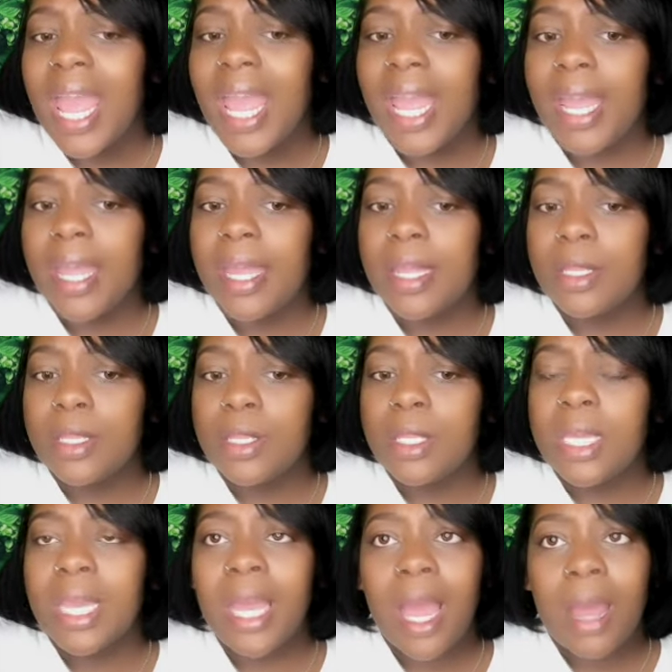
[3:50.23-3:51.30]
And
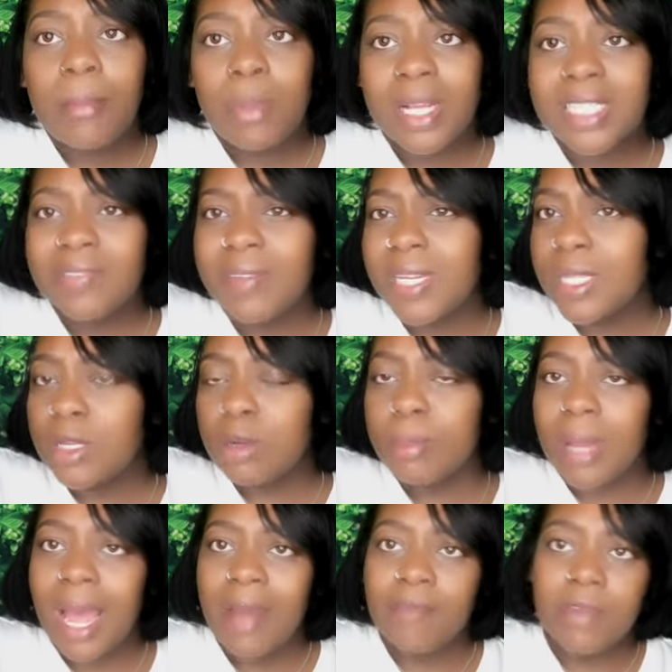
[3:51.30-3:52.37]
yeah, I breastfeed a little,
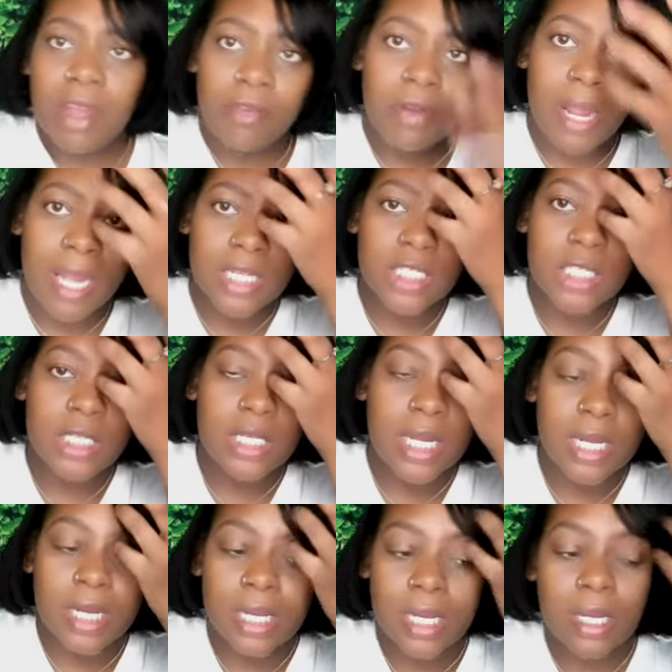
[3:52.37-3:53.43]
but I've never actually
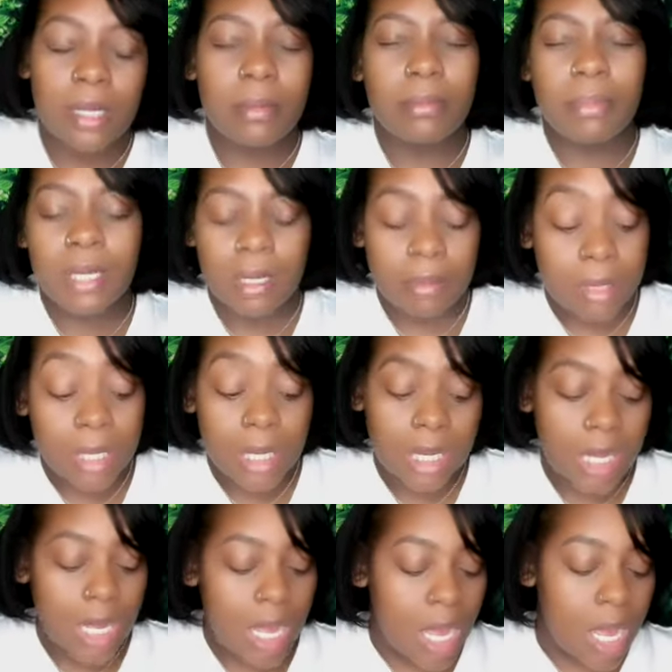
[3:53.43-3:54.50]
done it in public.